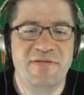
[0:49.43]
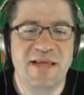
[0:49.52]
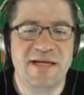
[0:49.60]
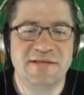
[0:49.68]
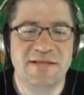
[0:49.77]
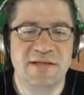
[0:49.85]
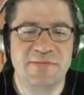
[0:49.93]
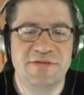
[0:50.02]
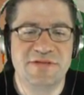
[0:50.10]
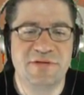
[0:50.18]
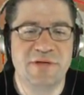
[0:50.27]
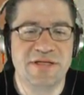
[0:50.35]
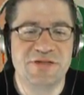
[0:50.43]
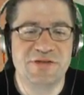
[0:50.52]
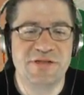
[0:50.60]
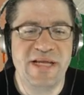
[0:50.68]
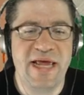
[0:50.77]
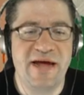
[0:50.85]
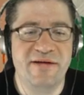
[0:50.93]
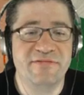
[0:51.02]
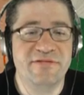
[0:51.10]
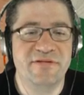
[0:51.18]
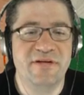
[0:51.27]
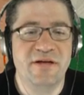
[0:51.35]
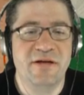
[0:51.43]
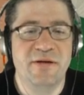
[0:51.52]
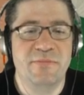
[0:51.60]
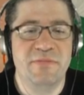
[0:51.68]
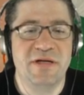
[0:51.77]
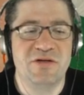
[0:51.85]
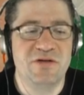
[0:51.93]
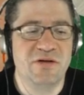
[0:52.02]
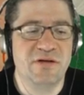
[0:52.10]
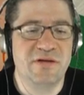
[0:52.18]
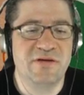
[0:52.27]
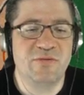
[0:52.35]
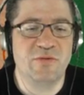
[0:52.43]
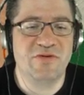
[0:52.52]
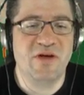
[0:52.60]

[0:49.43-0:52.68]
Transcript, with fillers: last time, so I should have made sure that this was